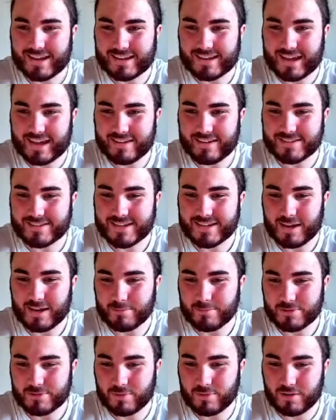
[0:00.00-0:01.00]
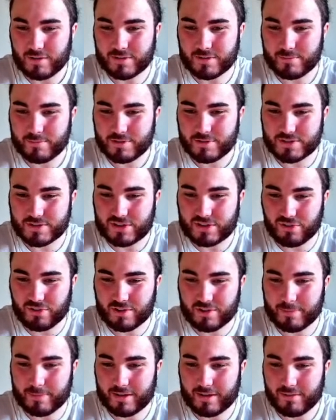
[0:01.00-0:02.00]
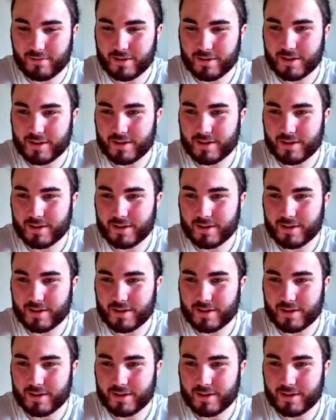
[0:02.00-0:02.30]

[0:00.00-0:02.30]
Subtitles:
game time as well? Can we just talk about?